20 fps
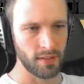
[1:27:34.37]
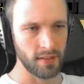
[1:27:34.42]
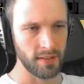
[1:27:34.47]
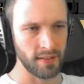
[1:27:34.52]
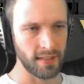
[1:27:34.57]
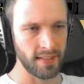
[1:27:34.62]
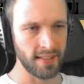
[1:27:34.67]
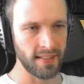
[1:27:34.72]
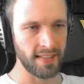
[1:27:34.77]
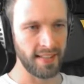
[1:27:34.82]

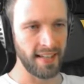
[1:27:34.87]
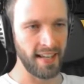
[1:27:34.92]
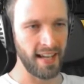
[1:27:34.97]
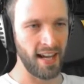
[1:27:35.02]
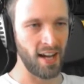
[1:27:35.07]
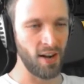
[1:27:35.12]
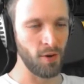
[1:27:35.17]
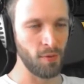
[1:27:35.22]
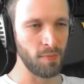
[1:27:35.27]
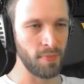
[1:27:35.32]
Didn't say
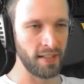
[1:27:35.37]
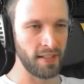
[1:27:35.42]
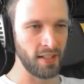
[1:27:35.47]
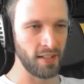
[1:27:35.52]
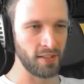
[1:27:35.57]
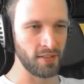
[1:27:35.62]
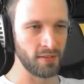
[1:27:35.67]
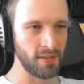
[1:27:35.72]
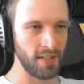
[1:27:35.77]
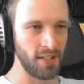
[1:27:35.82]
how big
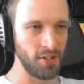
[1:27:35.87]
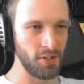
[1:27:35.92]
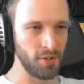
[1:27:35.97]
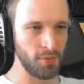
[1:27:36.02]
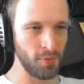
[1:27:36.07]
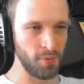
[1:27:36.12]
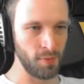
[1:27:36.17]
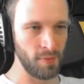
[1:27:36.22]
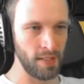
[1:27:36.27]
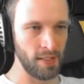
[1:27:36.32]
a range it
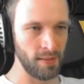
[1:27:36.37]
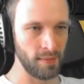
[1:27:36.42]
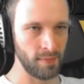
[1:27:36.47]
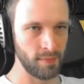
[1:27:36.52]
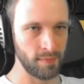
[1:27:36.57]
would be.